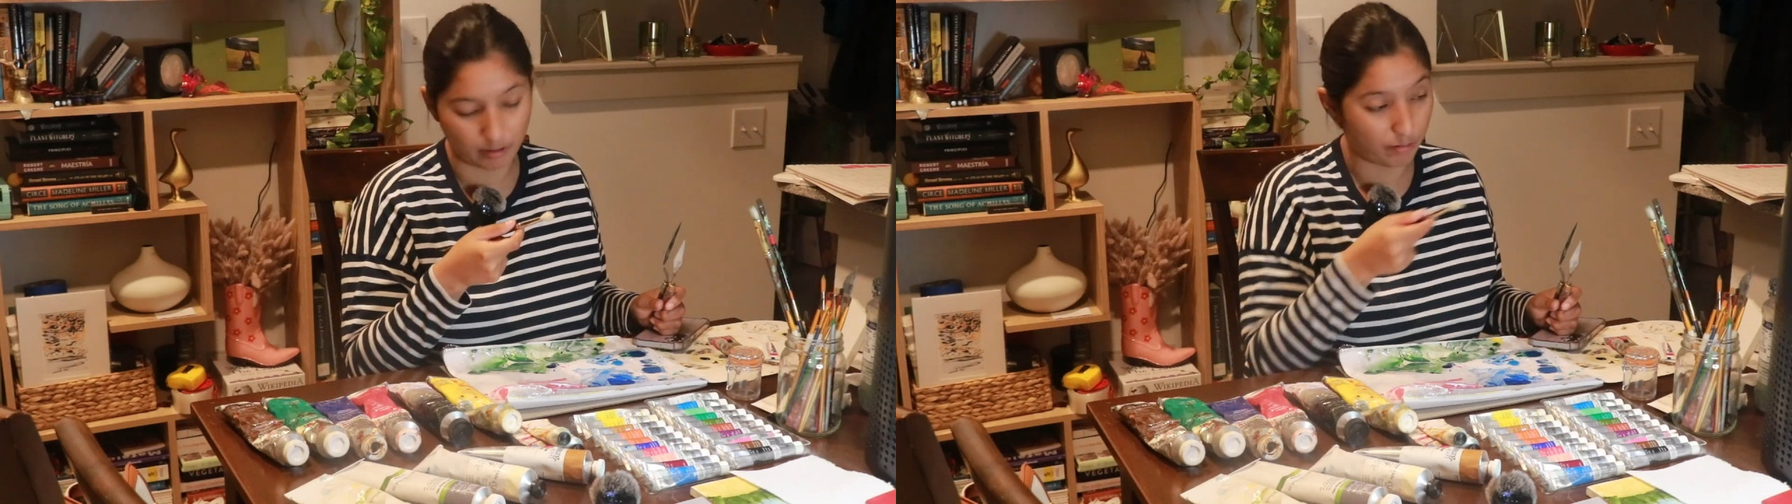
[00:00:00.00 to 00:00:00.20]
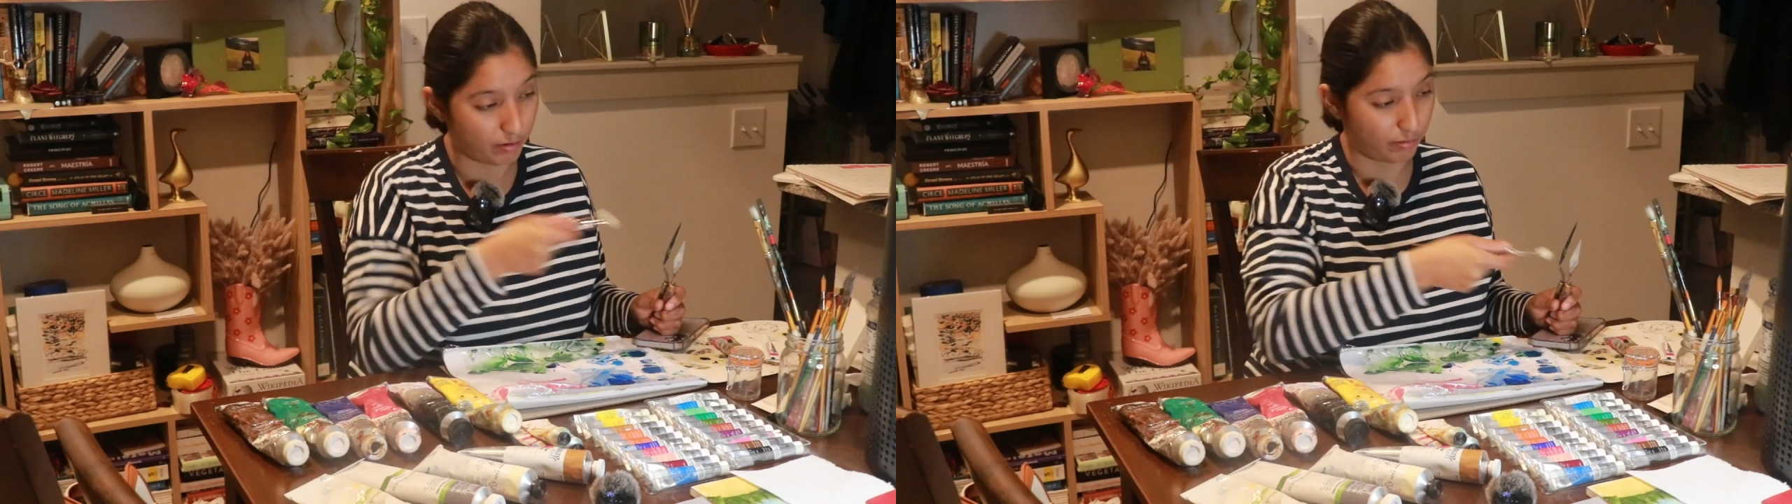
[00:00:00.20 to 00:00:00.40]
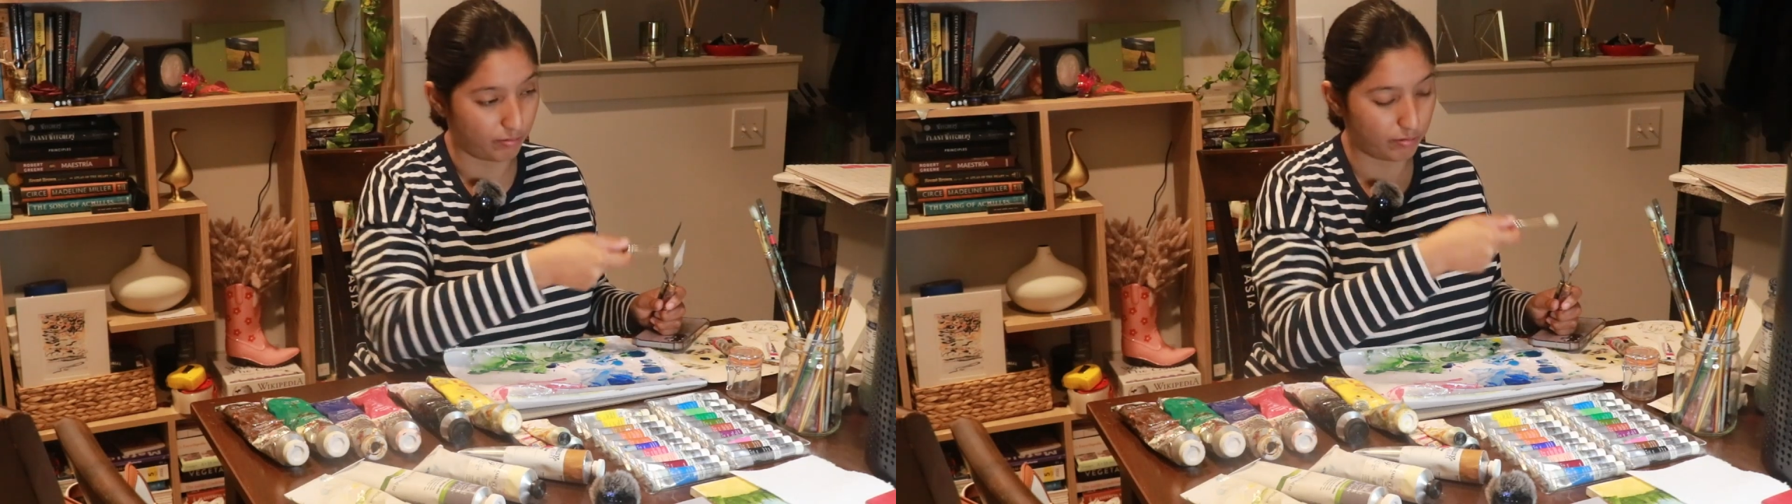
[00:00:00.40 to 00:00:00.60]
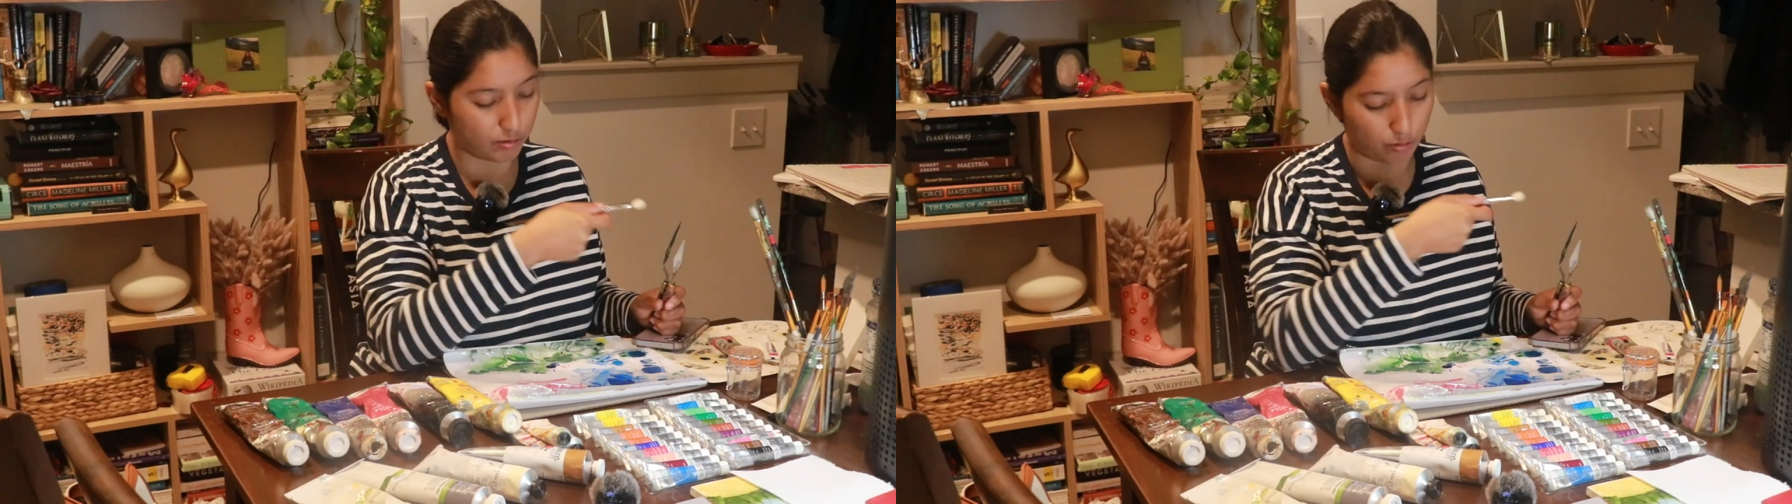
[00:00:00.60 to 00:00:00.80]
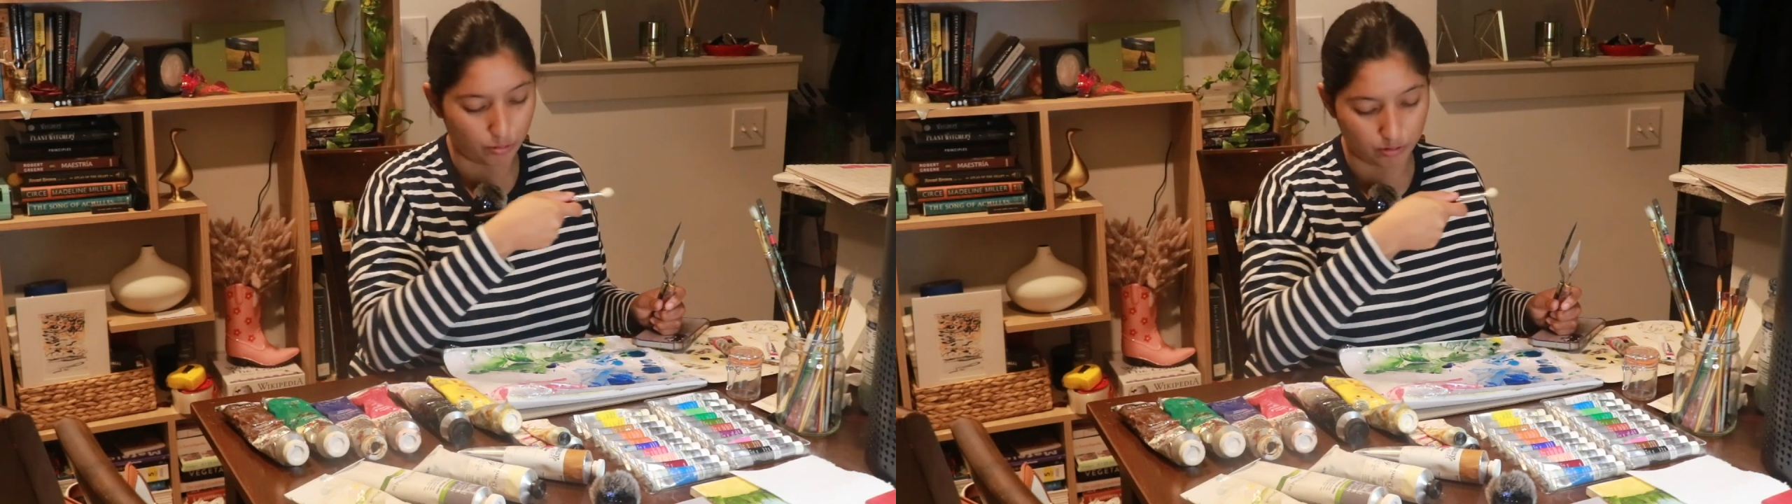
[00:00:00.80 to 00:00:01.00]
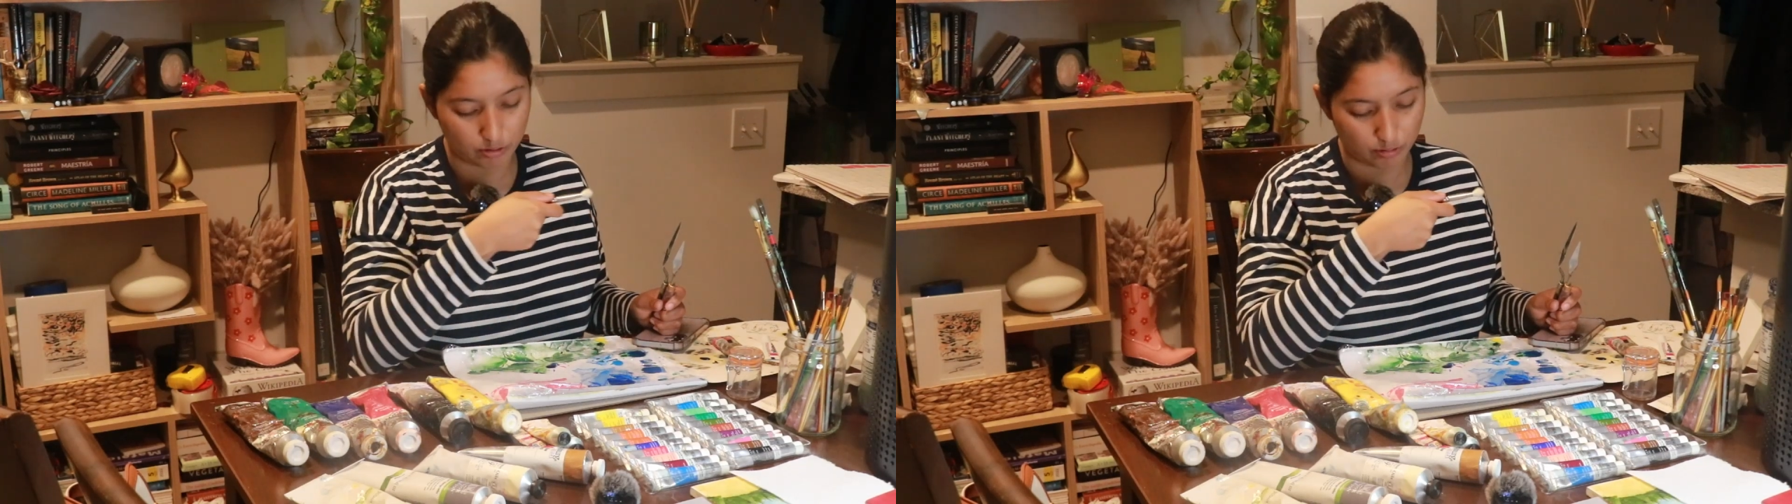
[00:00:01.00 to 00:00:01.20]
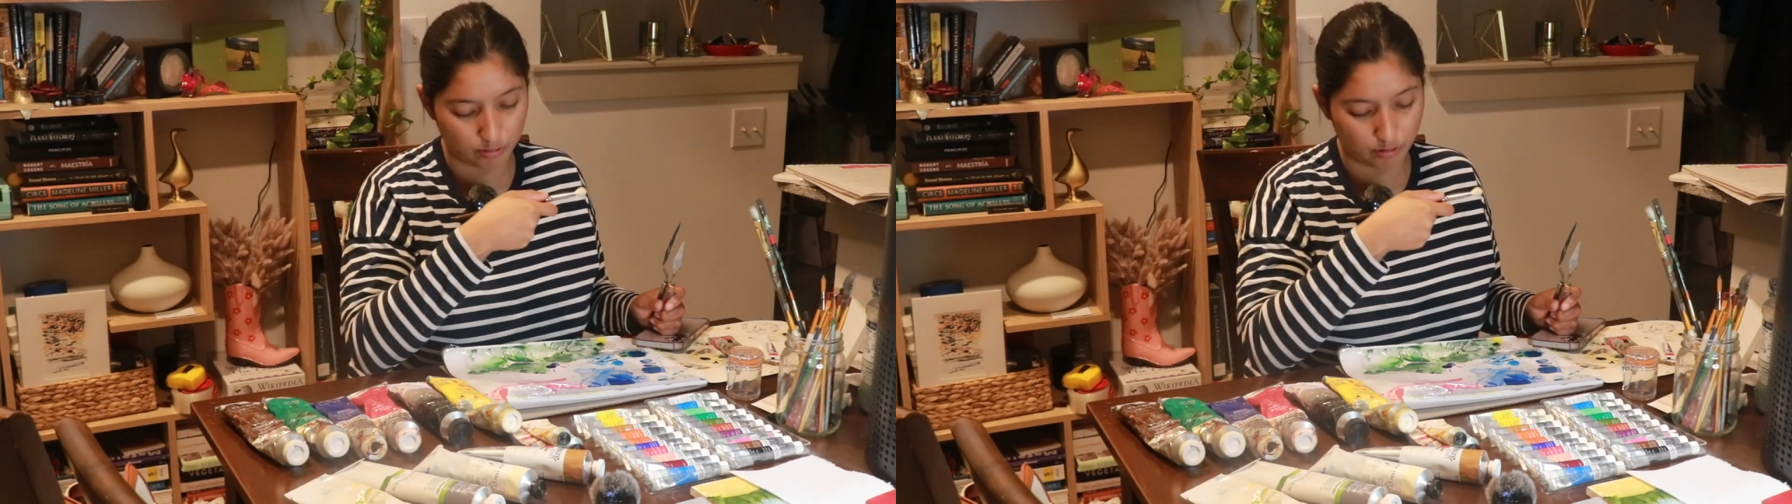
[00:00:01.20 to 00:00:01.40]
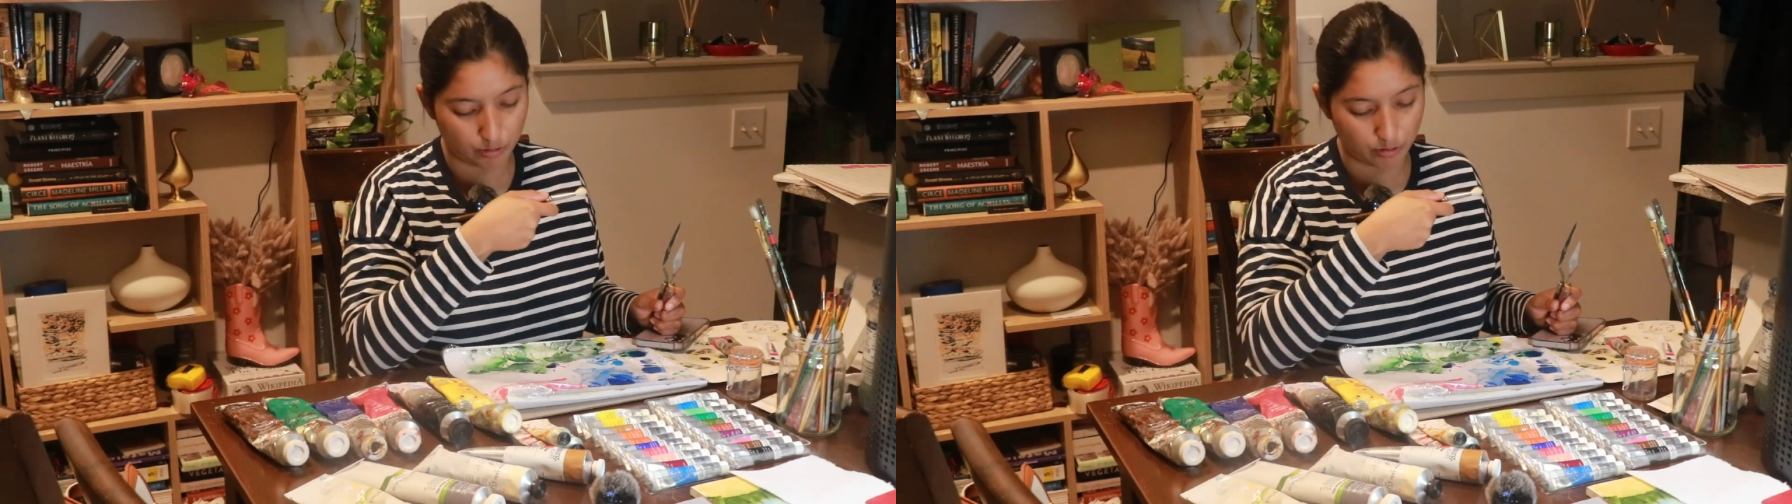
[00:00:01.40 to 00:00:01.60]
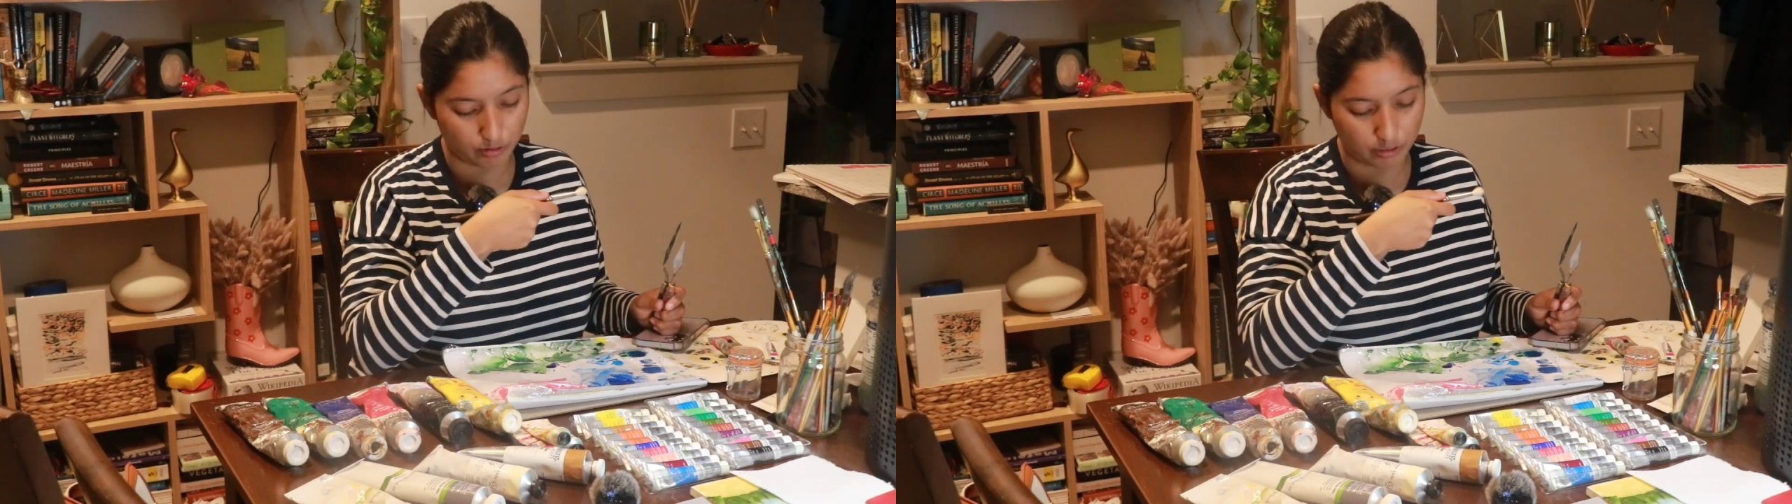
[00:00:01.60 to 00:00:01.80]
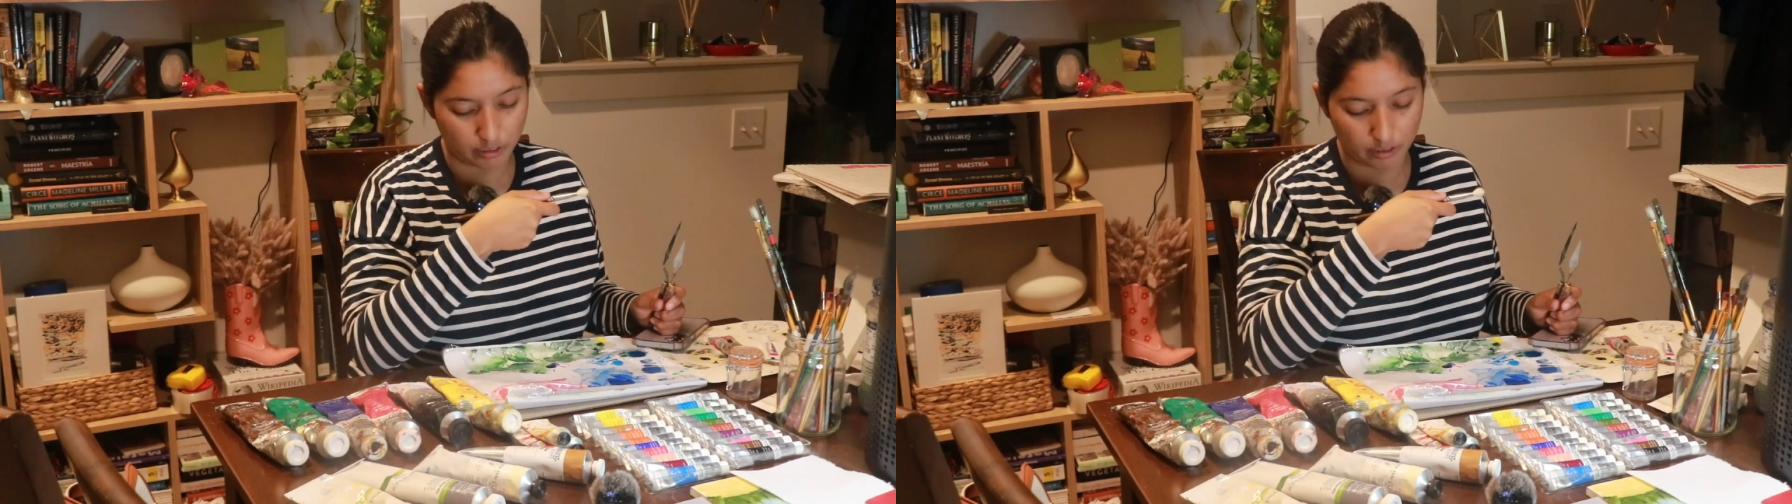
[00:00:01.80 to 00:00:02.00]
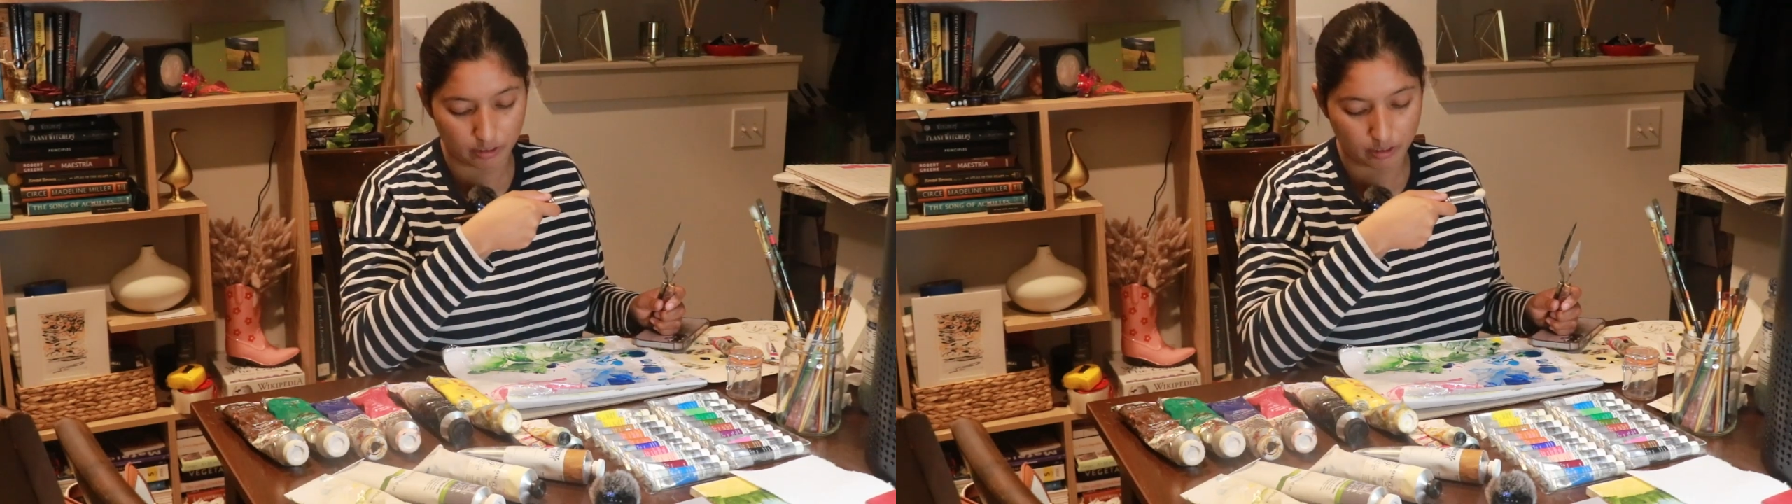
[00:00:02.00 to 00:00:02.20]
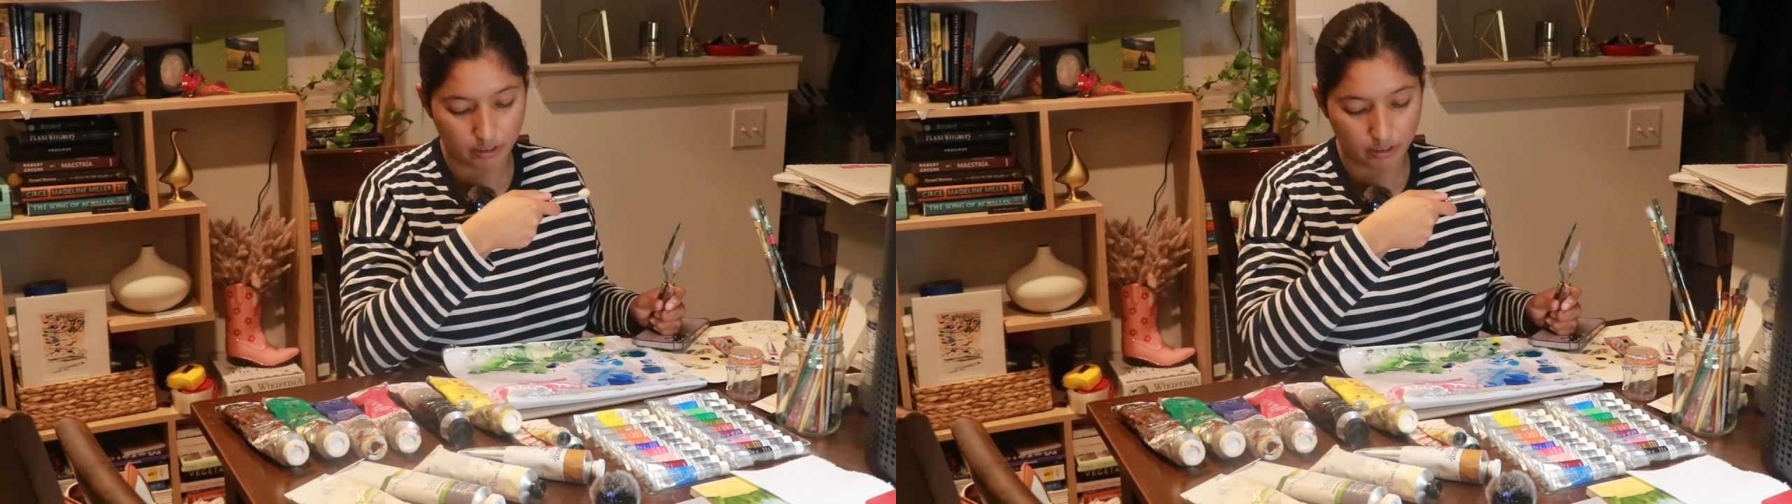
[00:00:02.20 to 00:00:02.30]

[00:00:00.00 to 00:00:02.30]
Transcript: That one sold, so you couldn't see it.